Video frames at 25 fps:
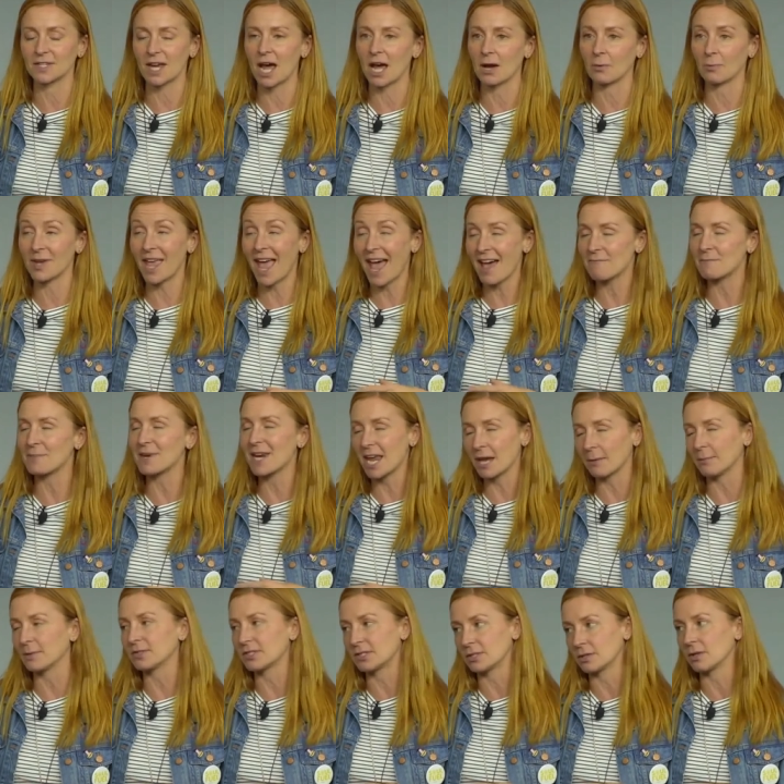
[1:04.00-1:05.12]
time, we have been
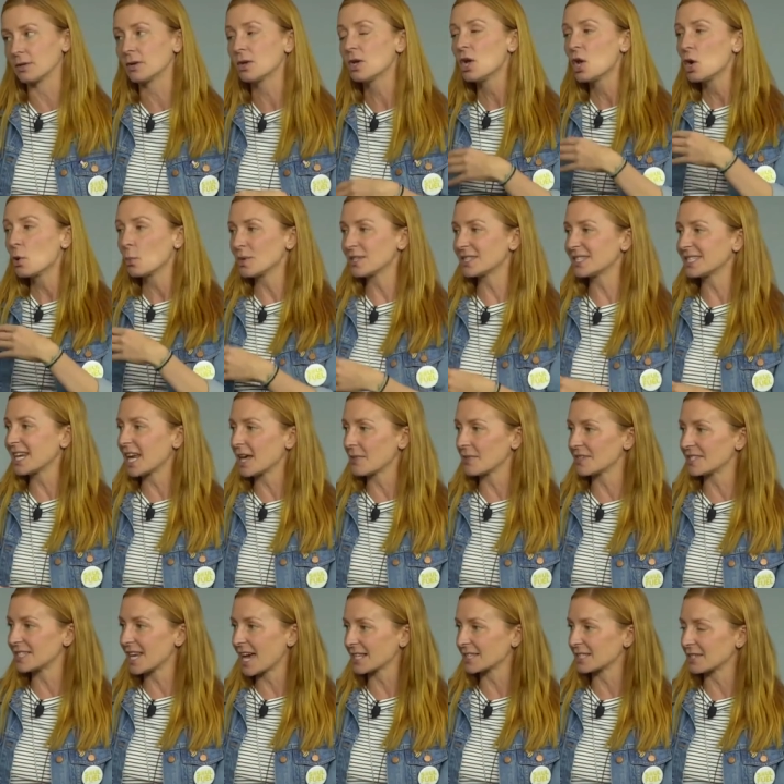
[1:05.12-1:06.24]
able to withstand
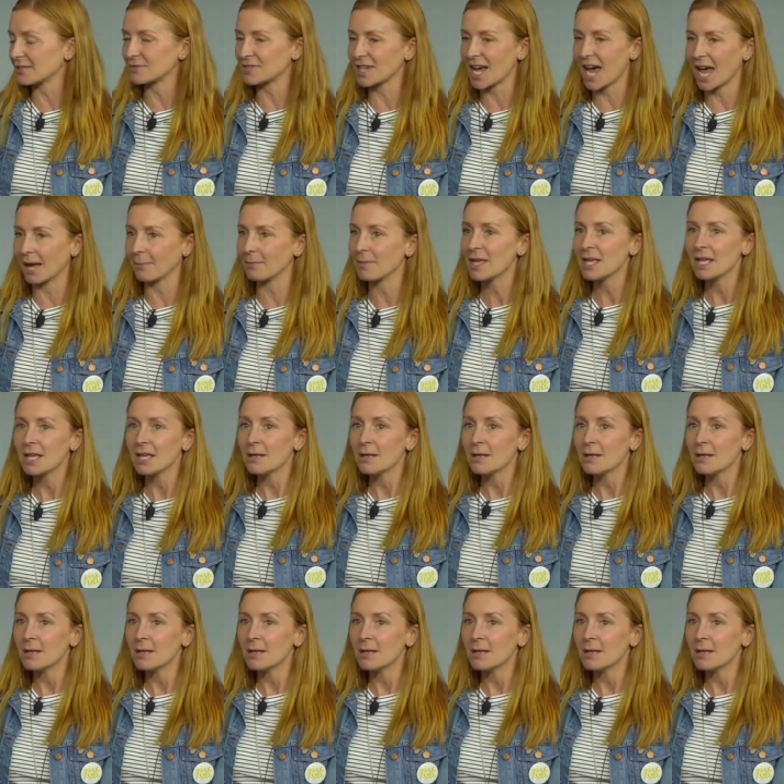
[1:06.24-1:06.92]
the test of time.